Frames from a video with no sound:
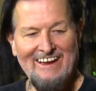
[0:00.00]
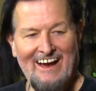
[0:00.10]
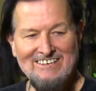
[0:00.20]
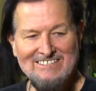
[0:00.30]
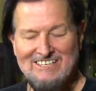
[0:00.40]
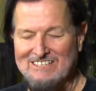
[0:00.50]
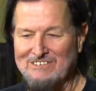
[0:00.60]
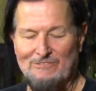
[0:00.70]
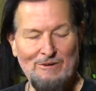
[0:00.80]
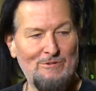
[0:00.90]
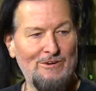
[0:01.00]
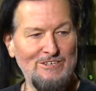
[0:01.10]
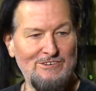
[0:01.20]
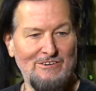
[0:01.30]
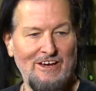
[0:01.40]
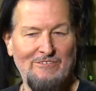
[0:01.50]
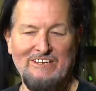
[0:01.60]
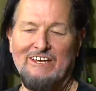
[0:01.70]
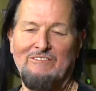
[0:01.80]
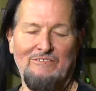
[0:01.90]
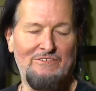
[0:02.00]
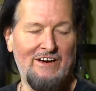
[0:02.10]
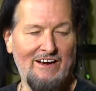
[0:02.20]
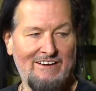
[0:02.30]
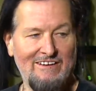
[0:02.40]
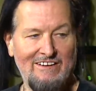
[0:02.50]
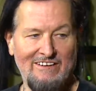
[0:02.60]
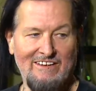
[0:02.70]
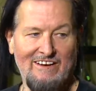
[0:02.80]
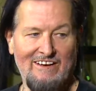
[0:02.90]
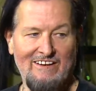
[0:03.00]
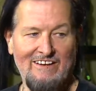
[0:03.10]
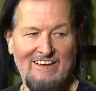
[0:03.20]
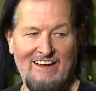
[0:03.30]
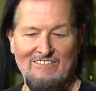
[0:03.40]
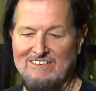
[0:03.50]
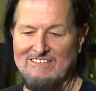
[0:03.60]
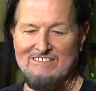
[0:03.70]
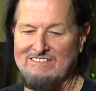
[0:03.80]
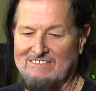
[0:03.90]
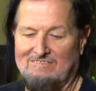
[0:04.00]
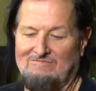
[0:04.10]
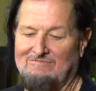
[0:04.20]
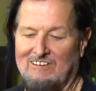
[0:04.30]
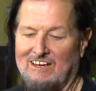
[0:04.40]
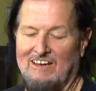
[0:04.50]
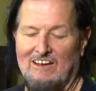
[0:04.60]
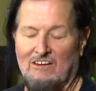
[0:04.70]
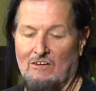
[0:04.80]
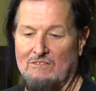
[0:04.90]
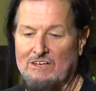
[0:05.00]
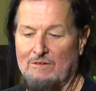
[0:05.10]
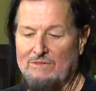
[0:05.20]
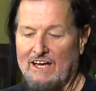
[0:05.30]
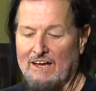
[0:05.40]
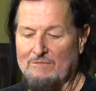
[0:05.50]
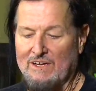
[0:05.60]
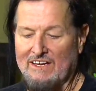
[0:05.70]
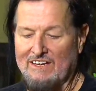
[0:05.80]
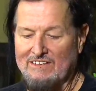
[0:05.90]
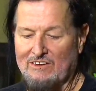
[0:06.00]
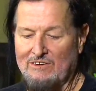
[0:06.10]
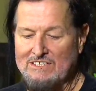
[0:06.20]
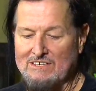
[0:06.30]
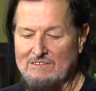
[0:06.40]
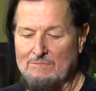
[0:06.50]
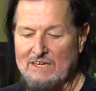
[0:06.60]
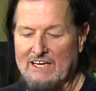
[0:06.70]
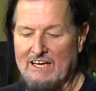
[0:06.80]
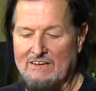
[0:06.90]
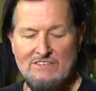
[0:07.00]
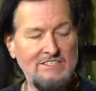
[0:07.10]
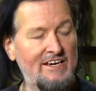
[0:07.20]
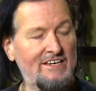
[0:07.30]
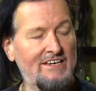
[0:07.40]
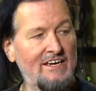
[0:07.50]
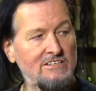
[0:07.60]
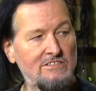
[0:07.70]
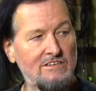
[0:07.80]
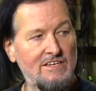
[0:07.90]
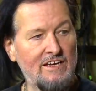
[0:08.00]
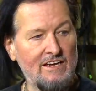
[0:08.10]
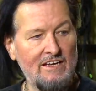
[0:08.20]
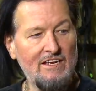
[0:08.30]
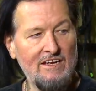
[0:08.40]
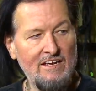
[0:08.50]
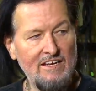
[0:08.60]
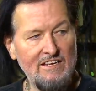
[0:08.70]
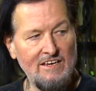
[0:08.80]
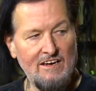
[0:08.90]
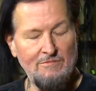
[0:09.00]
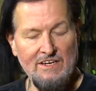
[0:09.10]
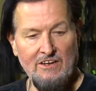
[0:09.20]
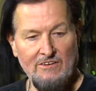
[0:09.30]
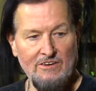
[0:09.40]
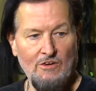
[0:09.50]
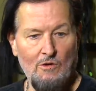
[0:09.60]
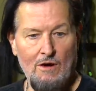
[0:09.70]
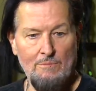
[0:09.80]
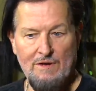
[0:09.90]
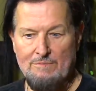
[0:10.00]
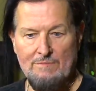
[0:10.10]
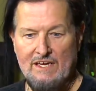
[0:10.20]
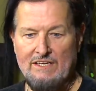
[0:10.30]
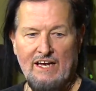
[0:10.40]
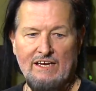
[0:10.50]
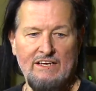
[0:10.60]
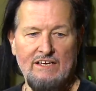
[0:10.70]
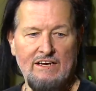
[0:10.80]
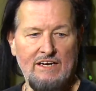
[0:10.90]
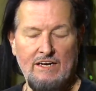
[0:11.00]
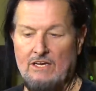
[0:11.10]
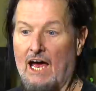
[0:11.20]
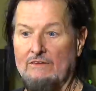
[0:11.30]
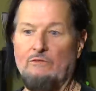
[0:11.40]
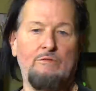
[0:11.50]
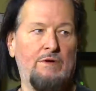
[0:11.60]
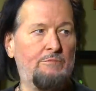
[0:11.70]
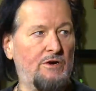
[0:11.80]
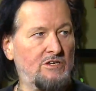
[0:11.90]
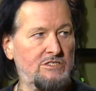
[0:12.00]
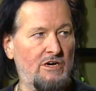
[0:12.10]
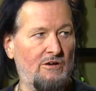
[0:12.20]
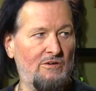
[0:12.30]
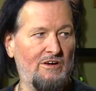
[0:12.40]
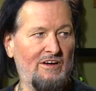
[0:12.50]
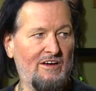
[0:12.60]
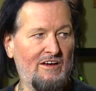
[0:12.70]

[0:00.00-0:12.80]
I just get so rip roaring drunk, I wouldn't give a fuck. You know, I would just go up there and play. But it always seemed to be kind of a second nature thing. You know, I've been known to go up and be like, not even remember a show.